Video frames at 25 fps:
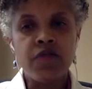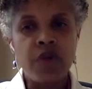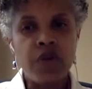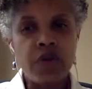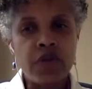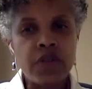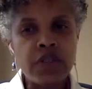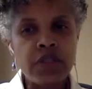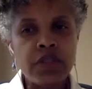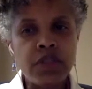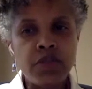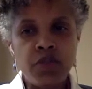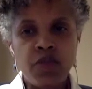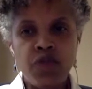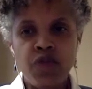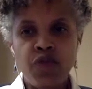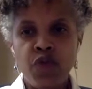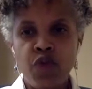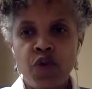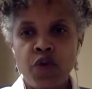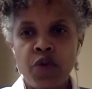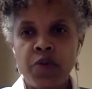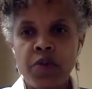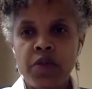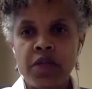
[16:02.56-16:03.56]
simple
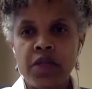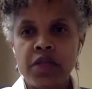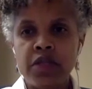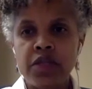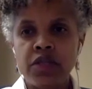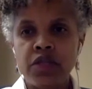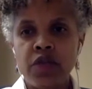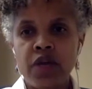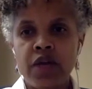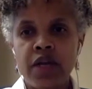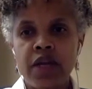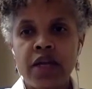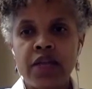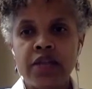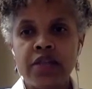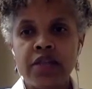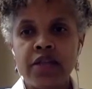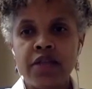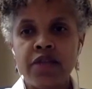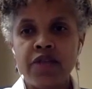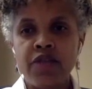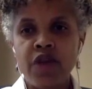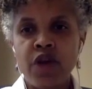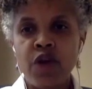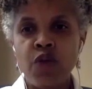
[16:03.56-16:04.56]
formula to try to
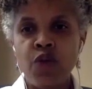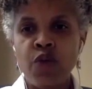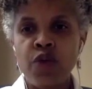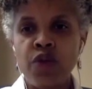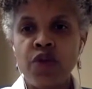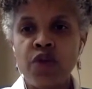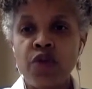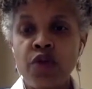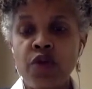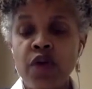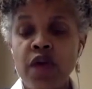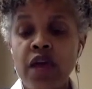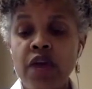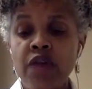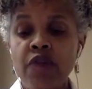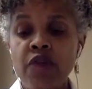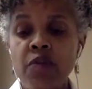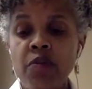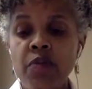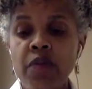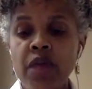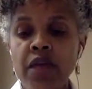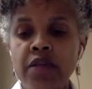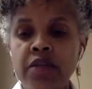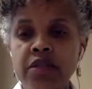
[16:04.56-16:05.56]
identify whether you're having
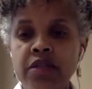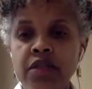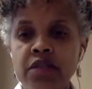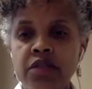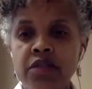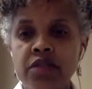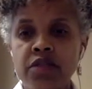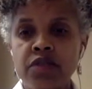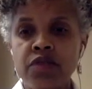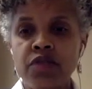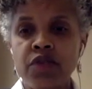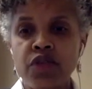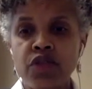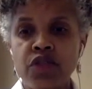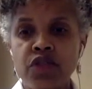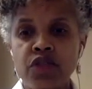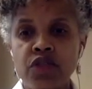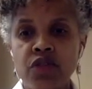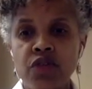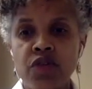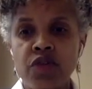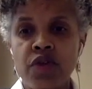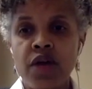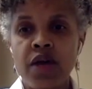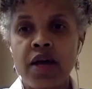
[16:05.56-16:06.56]
mast cell dysfunction
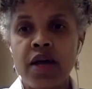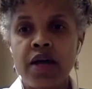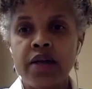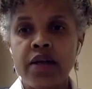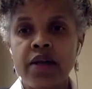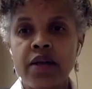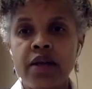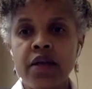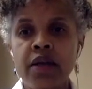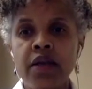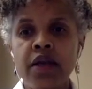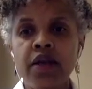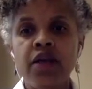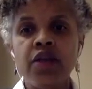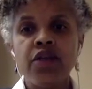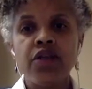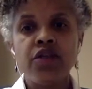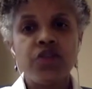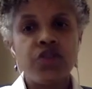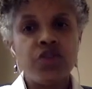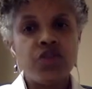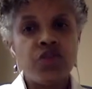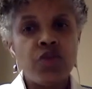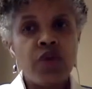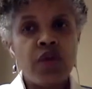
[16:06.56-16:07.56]
or not.
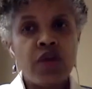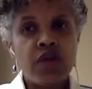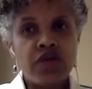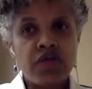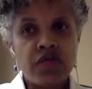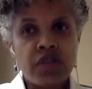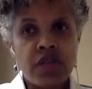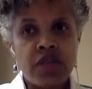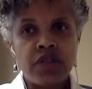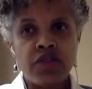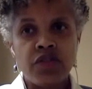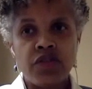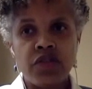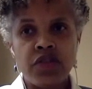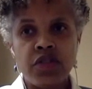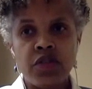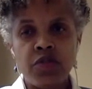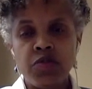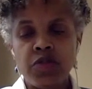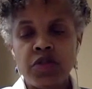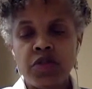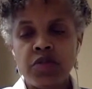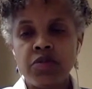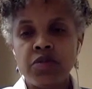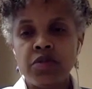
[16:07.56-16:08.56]
Do you have signs or
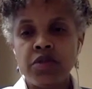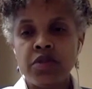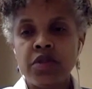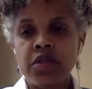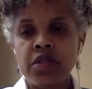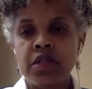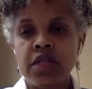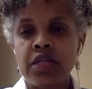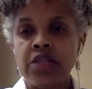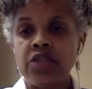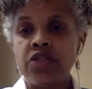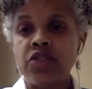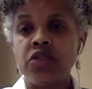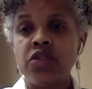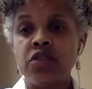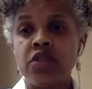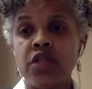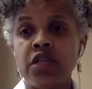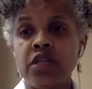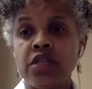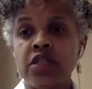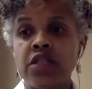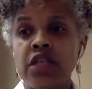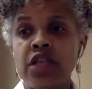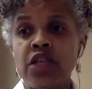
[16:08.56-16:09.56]
symptoms that
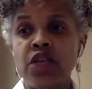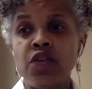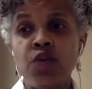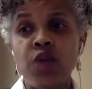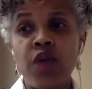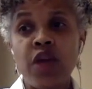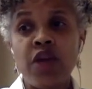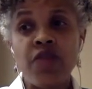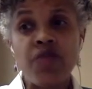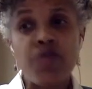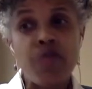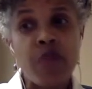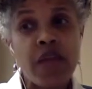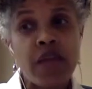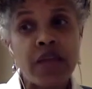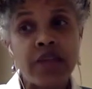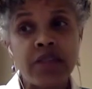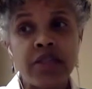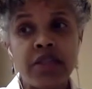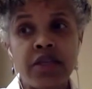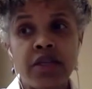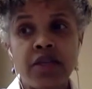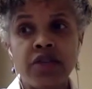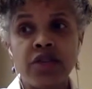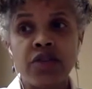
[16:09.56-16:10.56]
suggest that you have mast
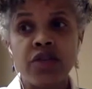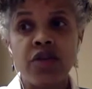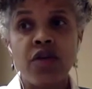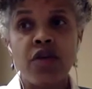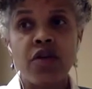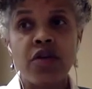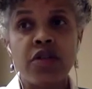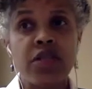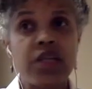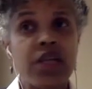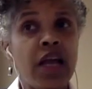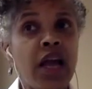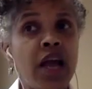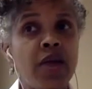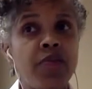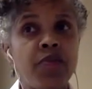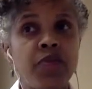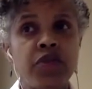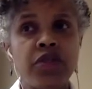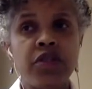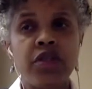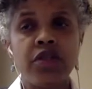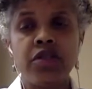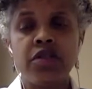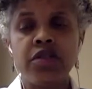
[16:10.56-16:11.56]
cells causing
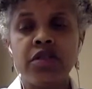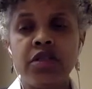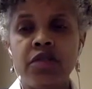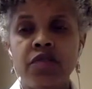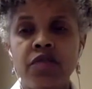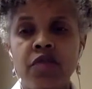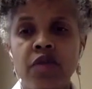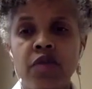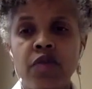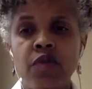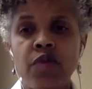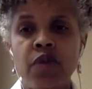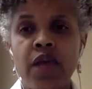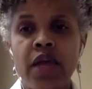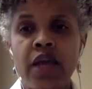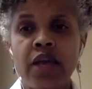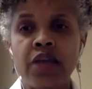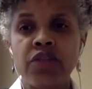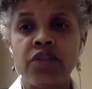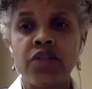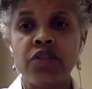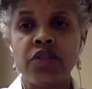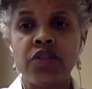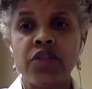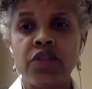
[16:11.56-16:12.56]
hypersensitivity
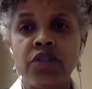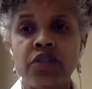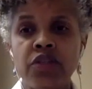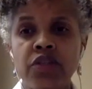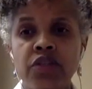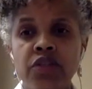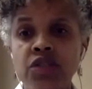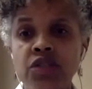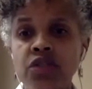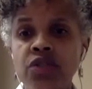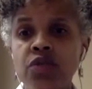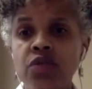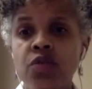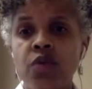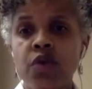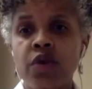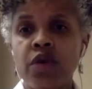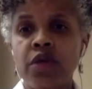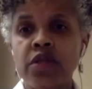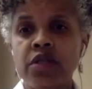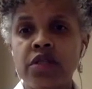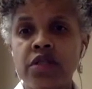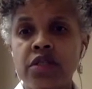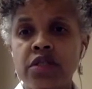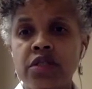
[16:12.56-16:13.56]
reactions in at least 2
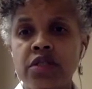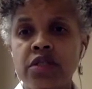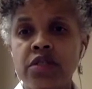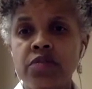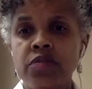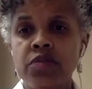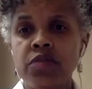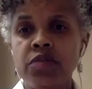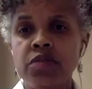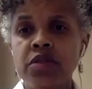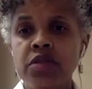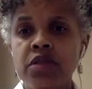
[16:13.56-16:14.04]
organ systems?